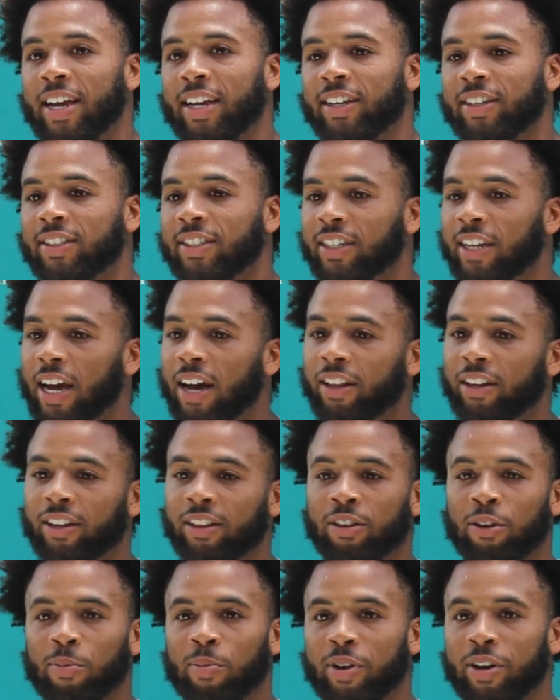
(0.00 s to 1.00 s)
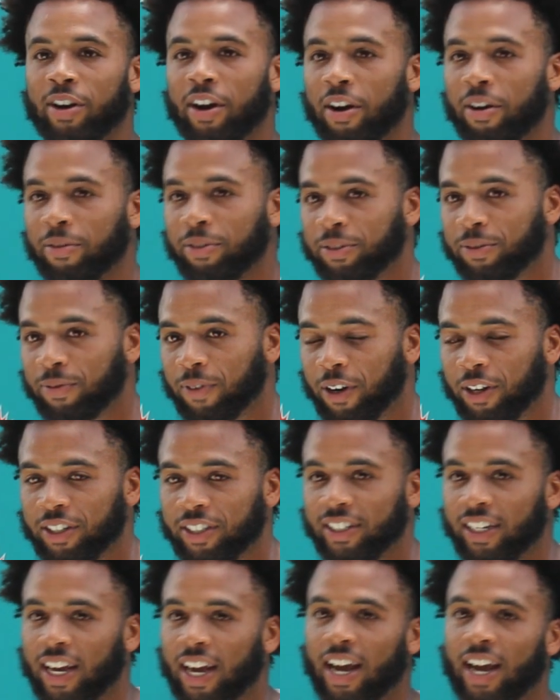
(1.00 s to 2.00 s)
You see how they're a little bit nervous first
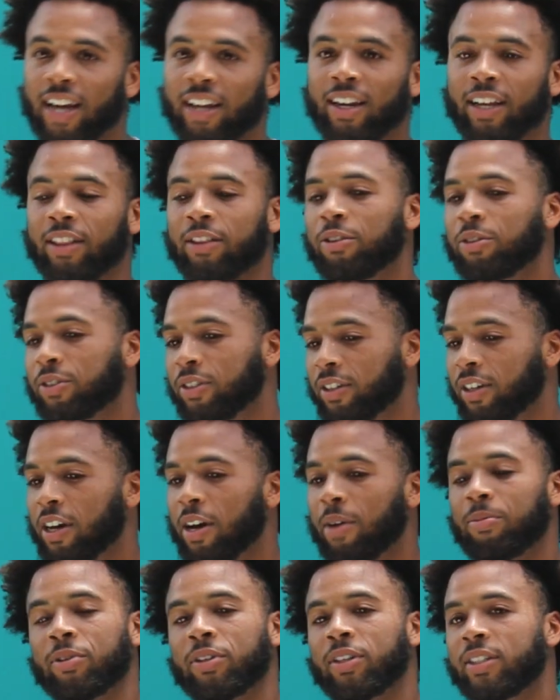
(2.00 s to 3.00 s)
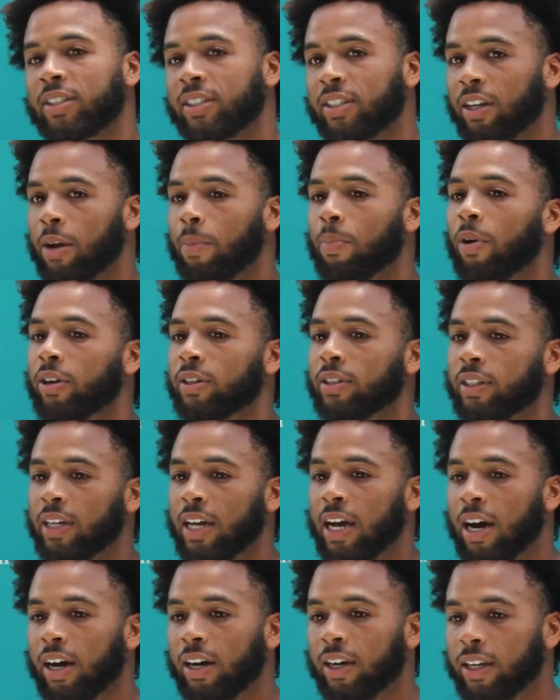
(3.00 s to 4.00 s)
day, and they loosen up, and you get to see their
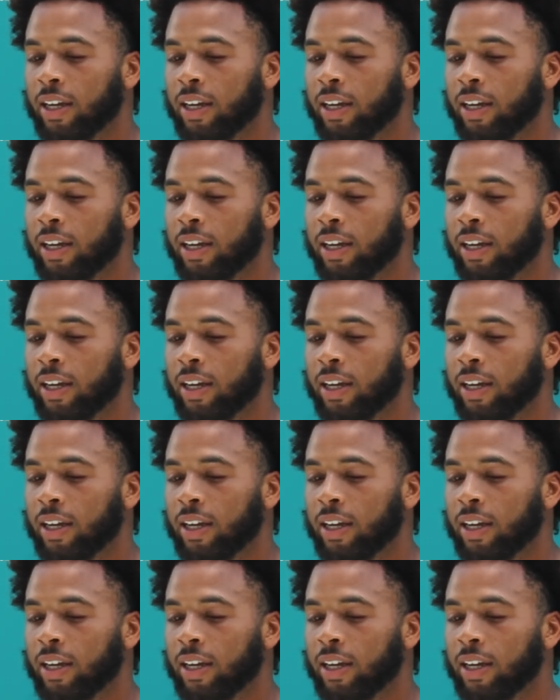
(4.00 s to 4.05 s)
personality.